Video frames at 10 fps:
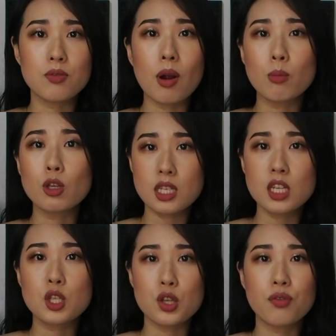from your
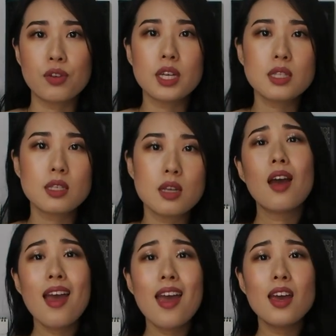skin surface.
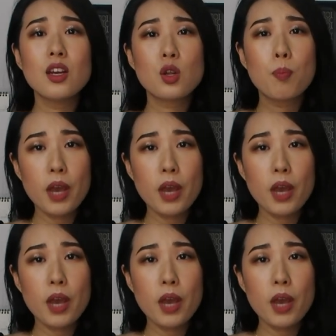And